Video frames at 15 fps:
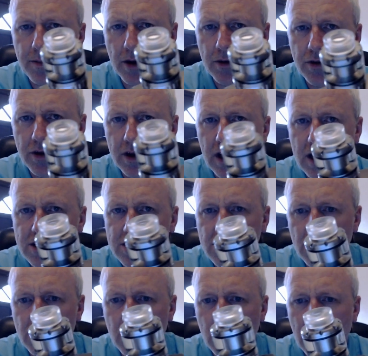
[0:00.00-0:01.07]
the glasses are
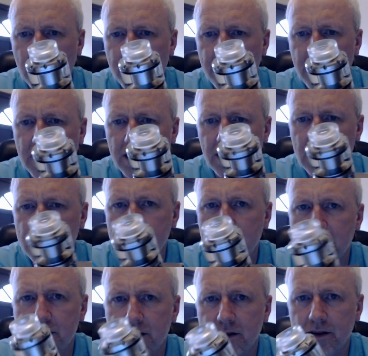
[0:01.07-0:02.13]
quite thick
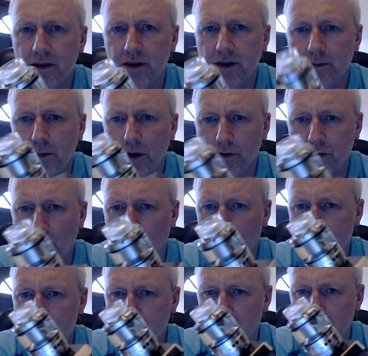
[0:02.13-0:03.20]
glasses, both got
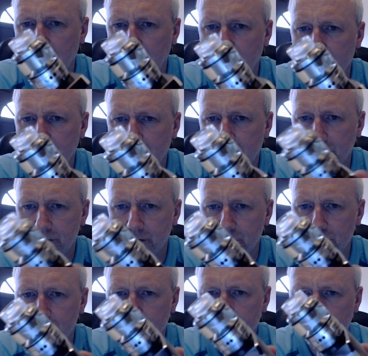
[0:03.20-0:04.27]
the
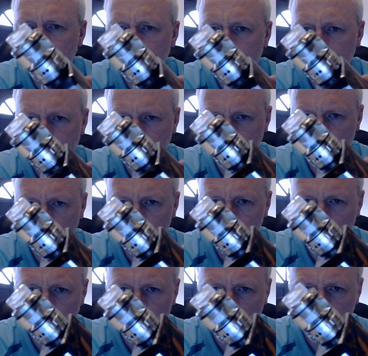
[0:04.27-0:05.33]
Doom
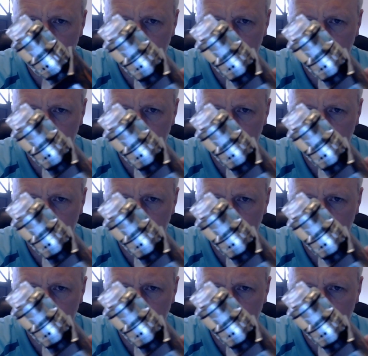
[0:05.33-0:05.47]
logo on it.